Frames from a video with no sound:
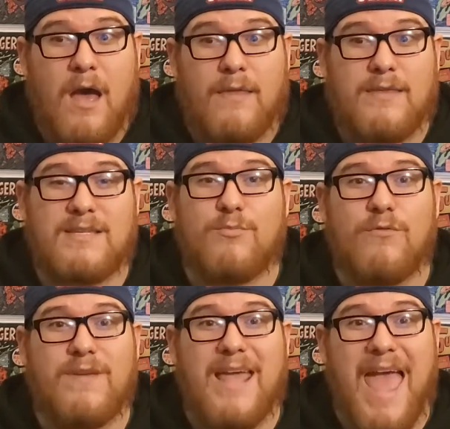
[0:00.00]
This
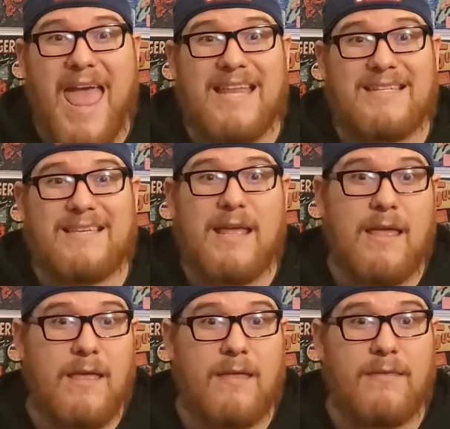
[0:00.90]
movie ends
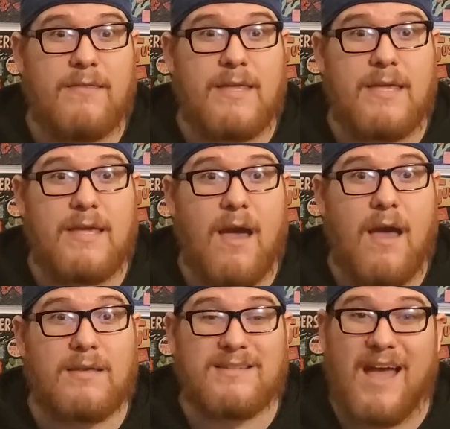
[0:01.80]
the
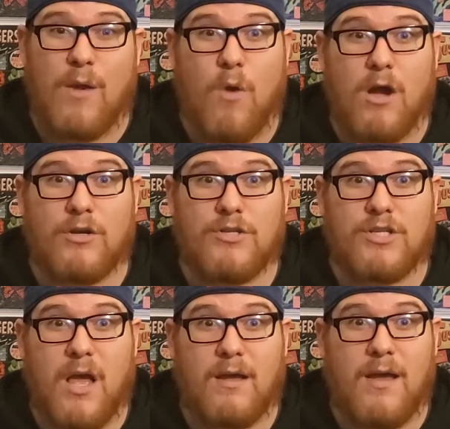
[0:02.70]
Skywalker
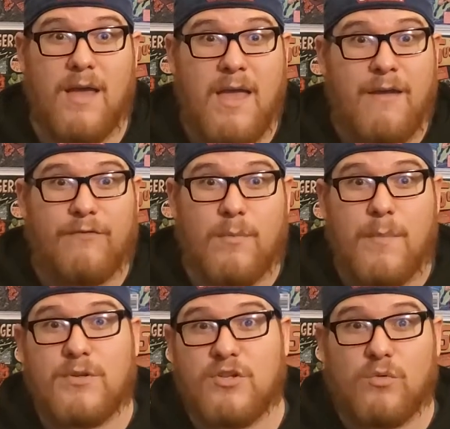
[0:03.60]
saga from
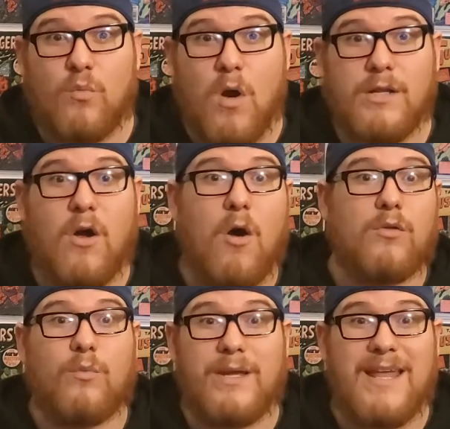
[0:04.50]
episode 1 all the
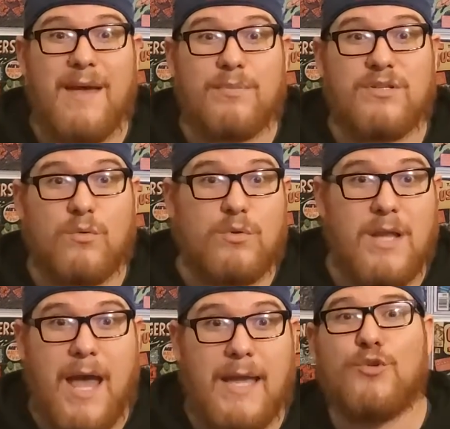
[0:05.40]
way to episode
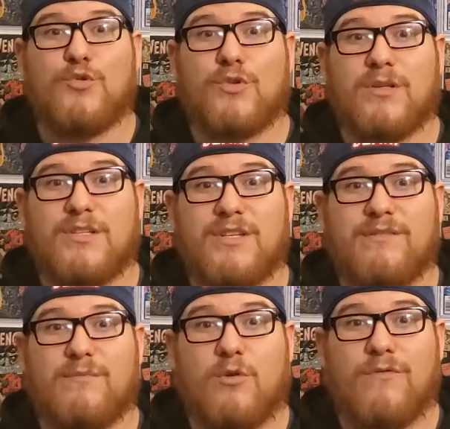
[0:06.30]
9, a trilogy
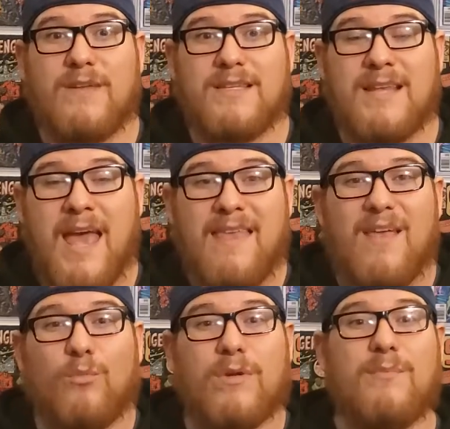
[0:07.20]
of movies
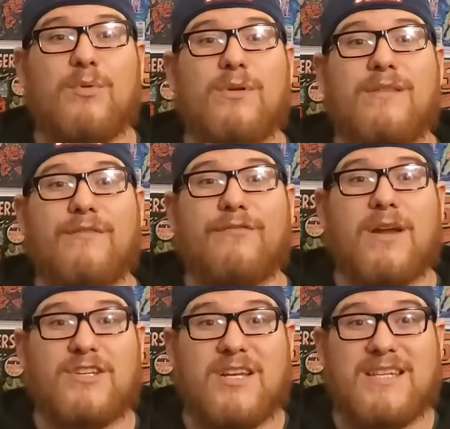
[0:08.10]
that rebooted the
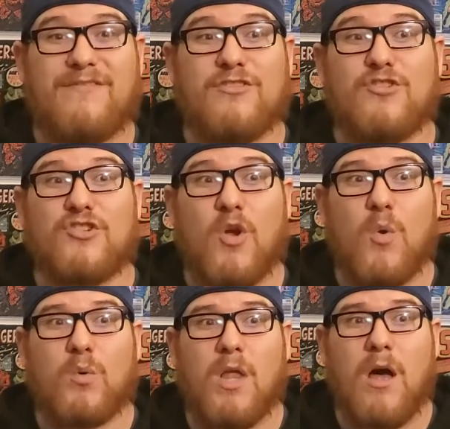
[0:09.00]
franchise after so
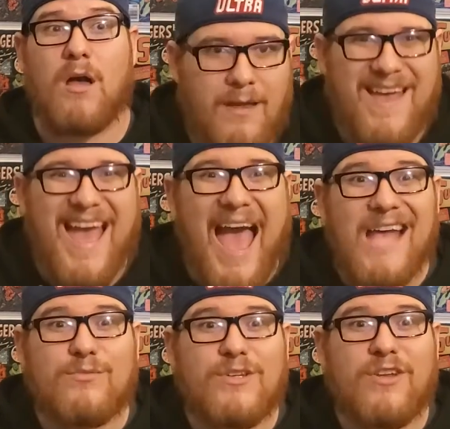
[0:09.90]
long.
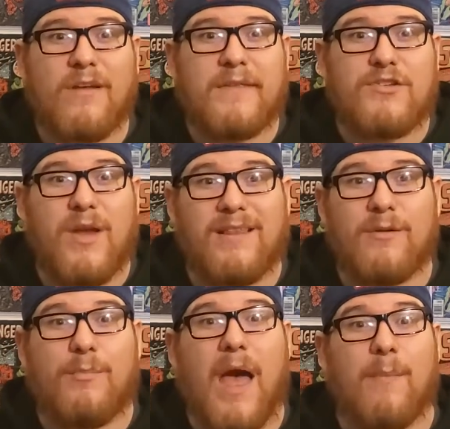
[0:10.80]
As we saw in the trailer,
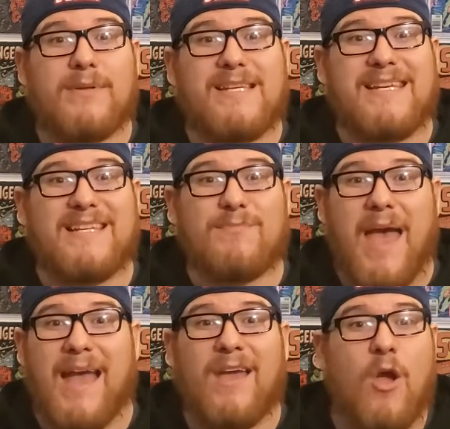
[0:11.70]
Palpatine is
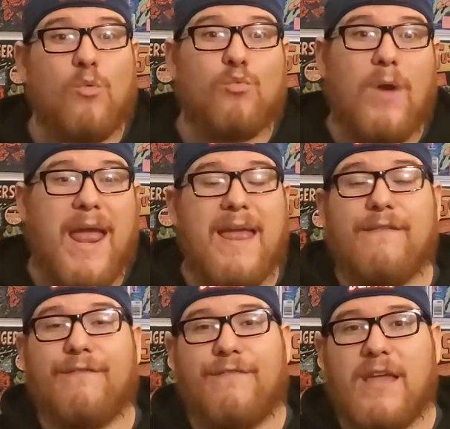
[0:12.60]
back.
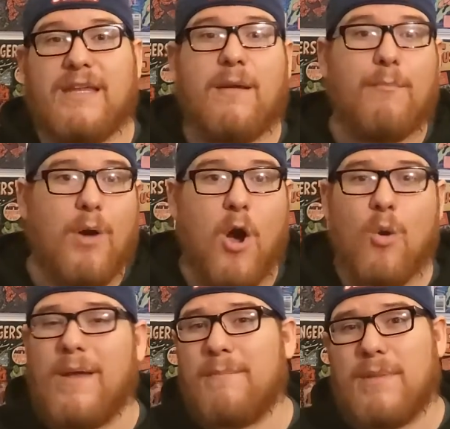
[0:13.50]
Rey, Finn,
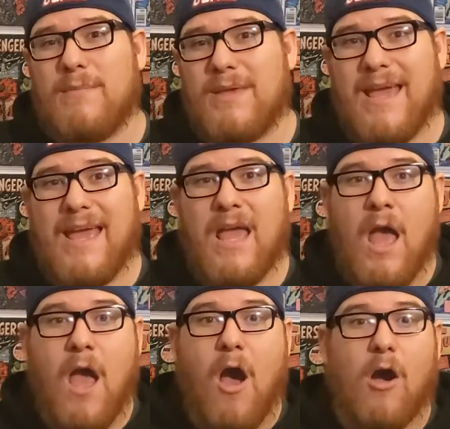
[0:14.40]
Poe, and BB-8
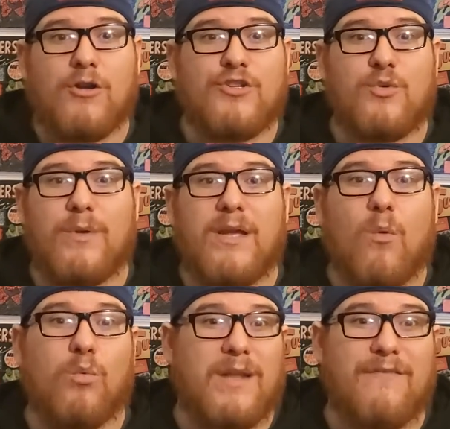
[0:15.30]
are doing
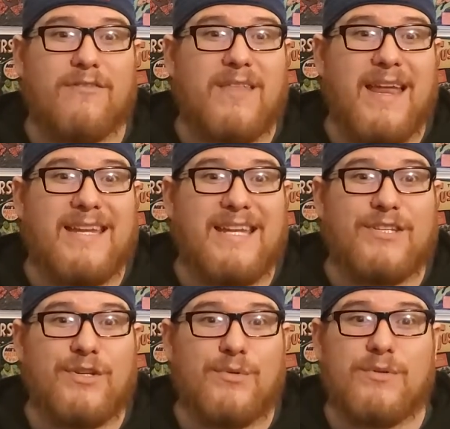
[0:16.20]
whatever they need
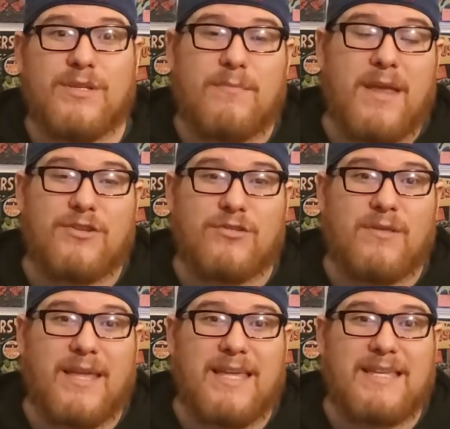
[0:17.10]
to make sure
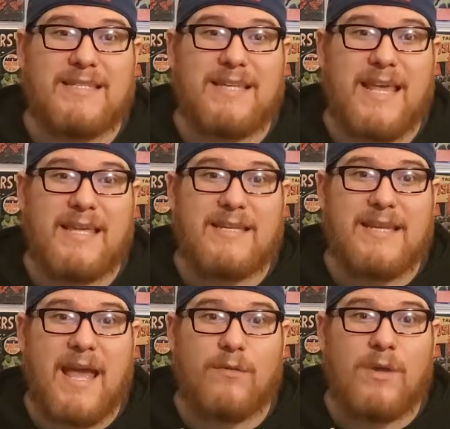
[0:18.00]
that he's taken
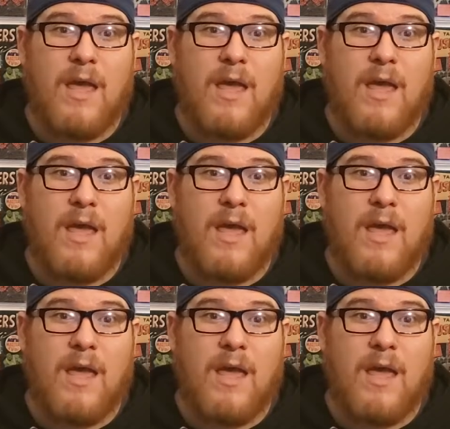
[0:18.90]
down.